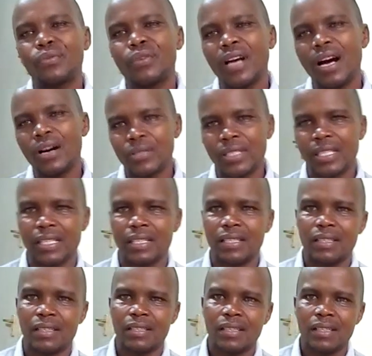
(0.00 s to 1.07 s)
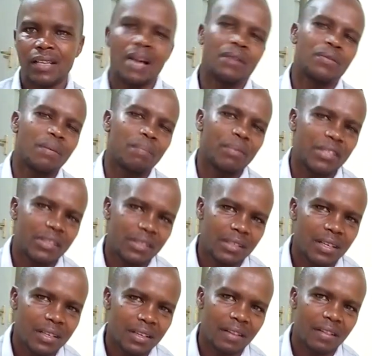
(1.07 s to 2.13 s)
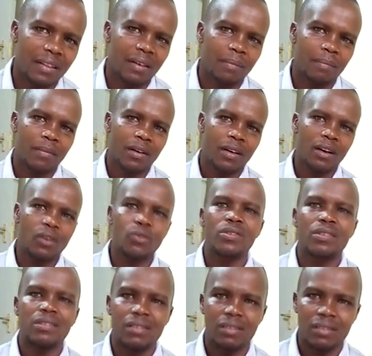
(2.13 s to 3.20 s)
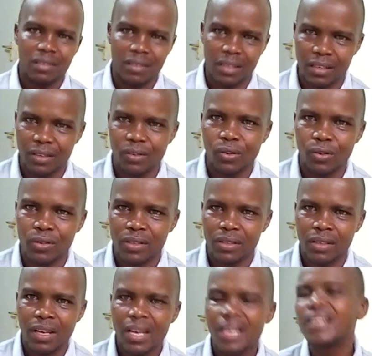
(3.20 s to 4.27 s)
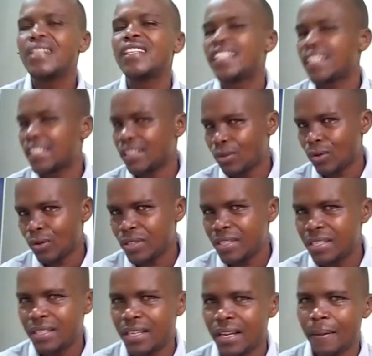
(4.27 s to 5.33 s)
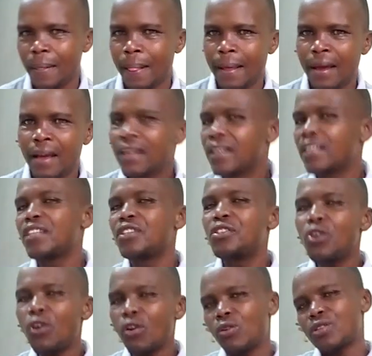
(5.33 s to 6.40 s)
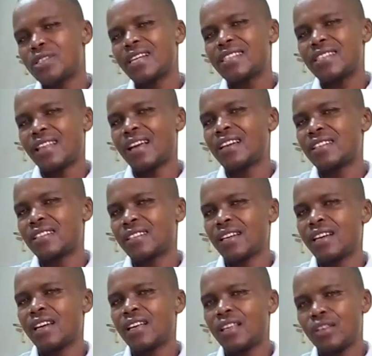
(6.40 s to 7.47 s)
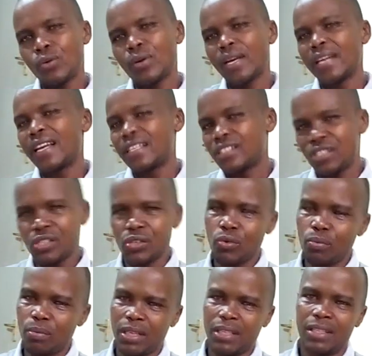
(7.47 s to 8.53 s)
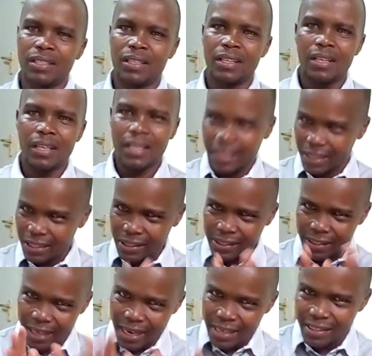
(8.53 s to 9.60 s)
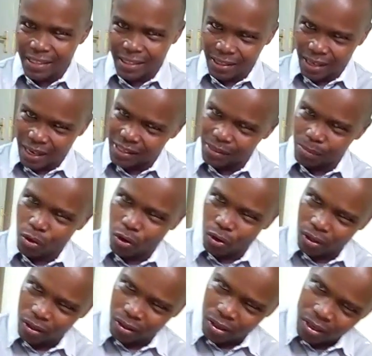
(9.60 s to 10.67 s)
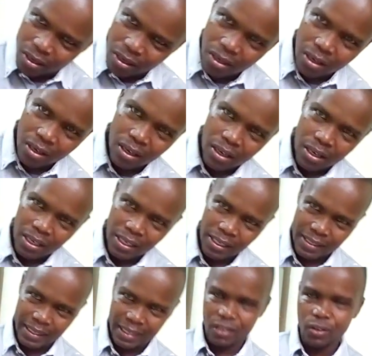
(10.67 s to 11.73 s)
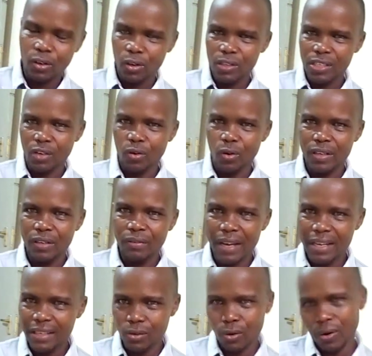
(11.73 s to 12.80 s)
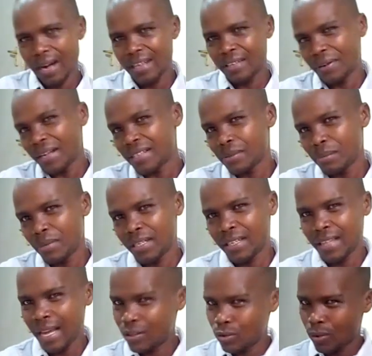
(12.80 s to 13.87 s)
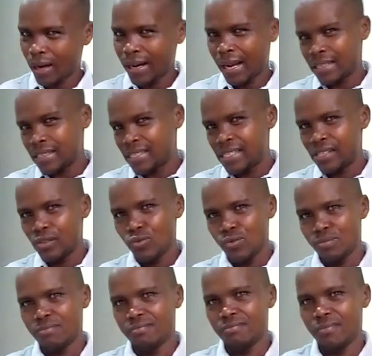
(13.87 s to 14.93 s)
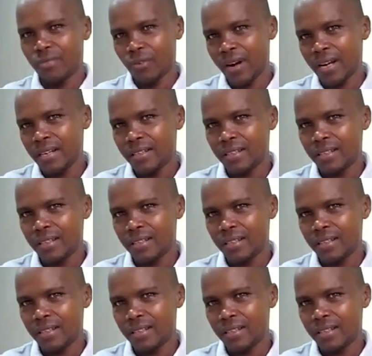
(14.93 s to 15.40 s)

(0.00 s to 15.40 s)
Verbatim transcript: it is fried, and these are devices that have just come about, used in fast food outlets, and we are appreciating them because it is technology. In technology, ni kidogo such that you can assume it. It is such a small